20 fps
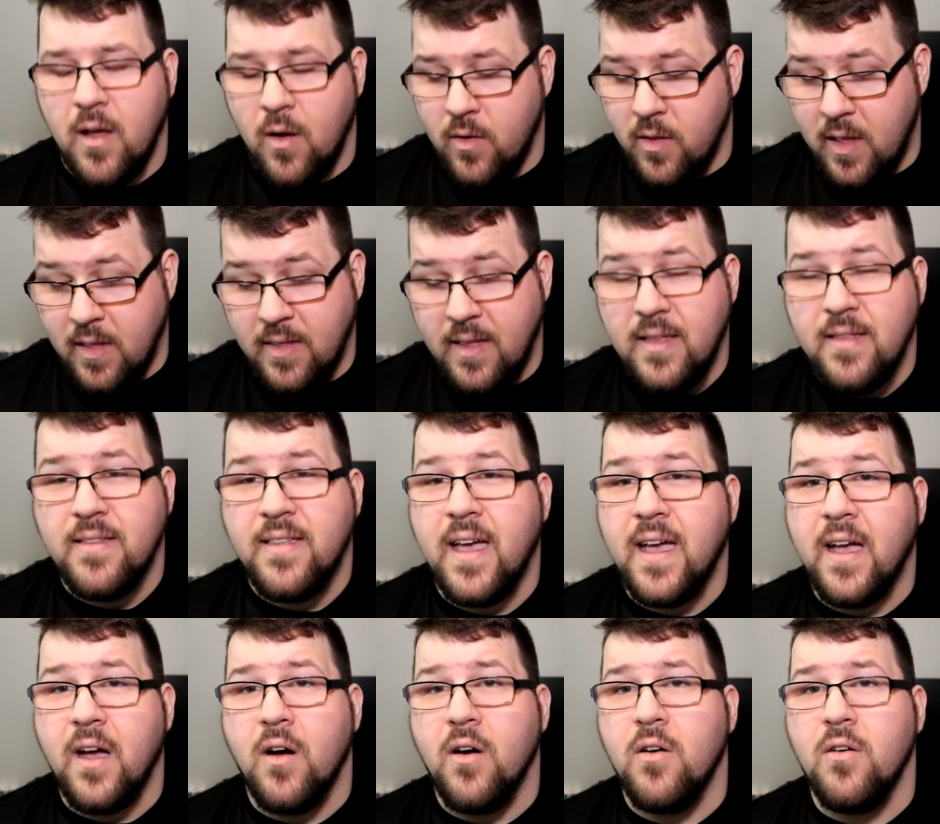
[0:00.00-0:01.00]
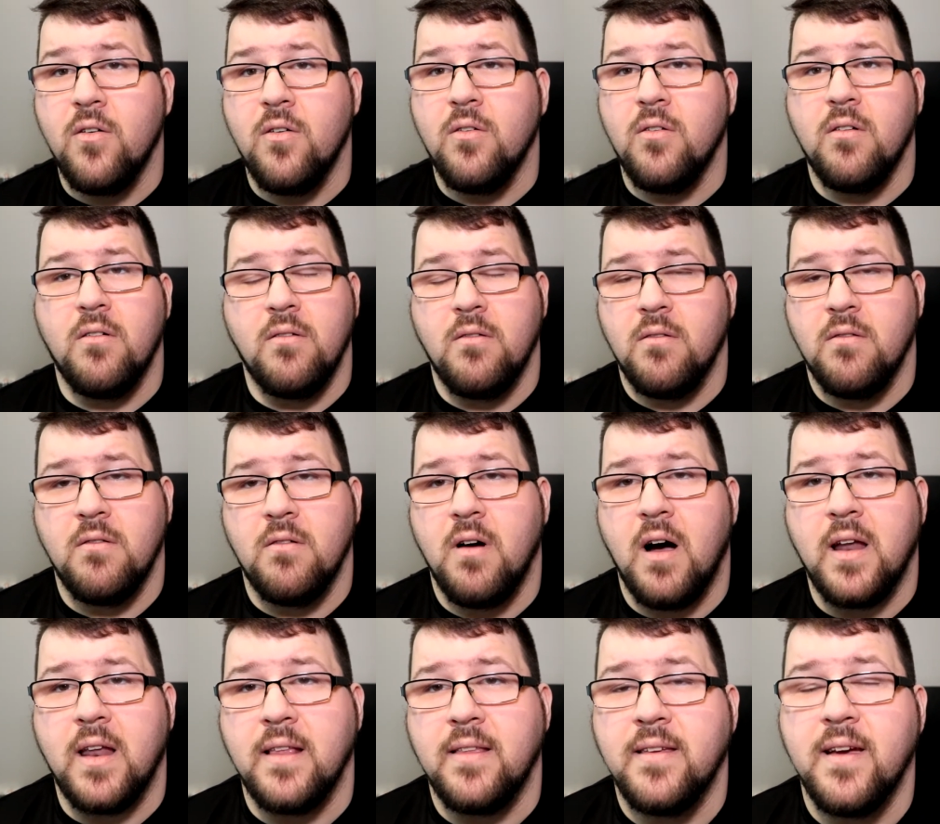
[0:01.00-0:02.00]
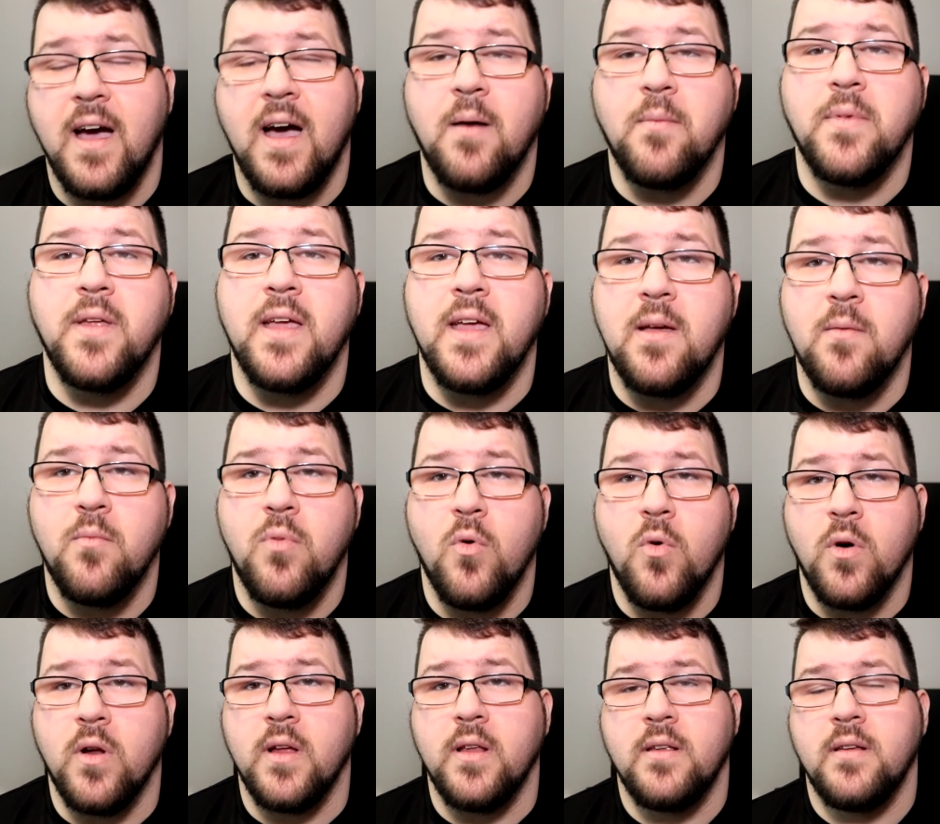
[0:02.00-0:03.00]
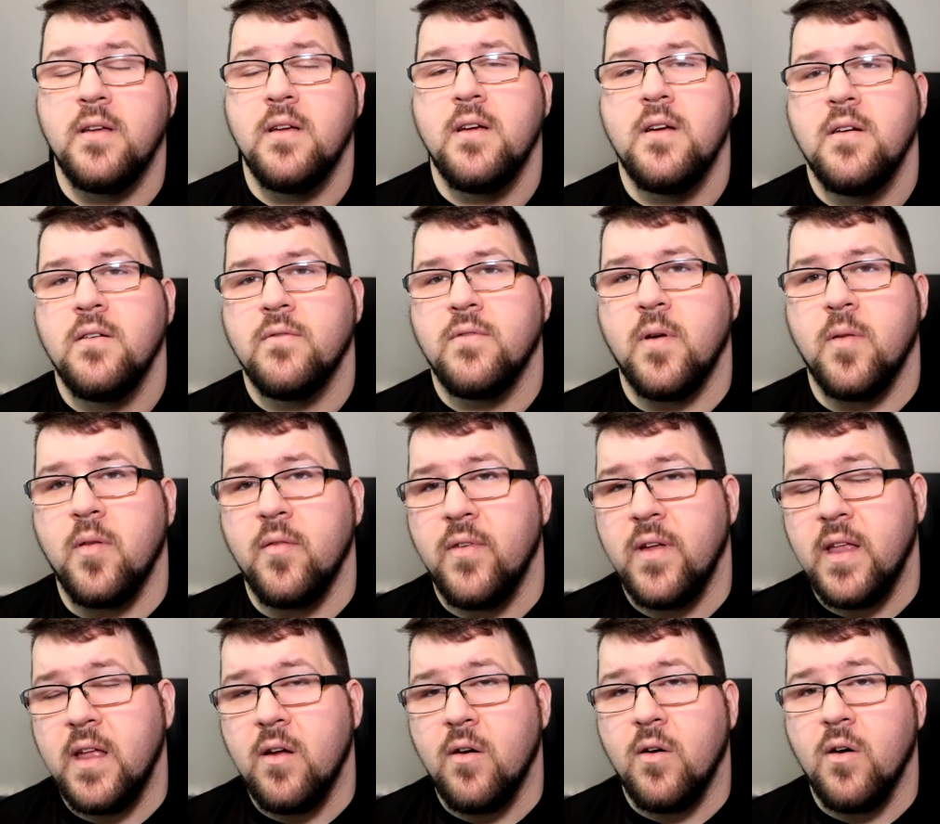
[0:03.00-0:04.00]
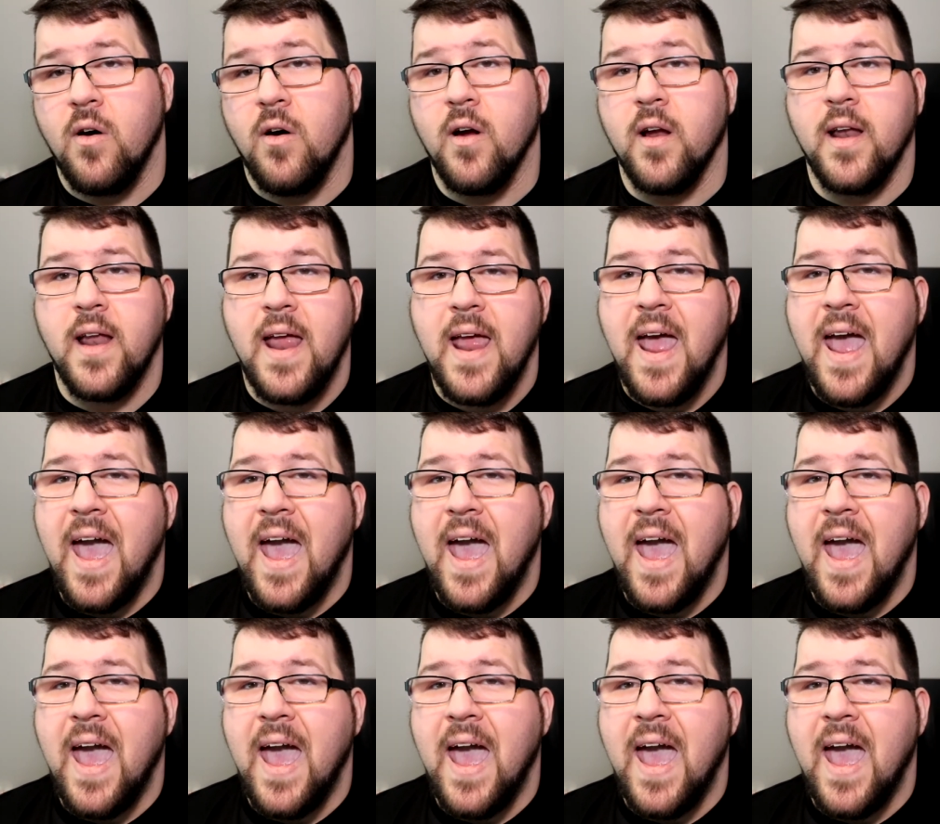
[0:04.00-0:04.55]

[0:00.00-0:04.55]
It, it, didn't take a whole lot of time to import it from the video card.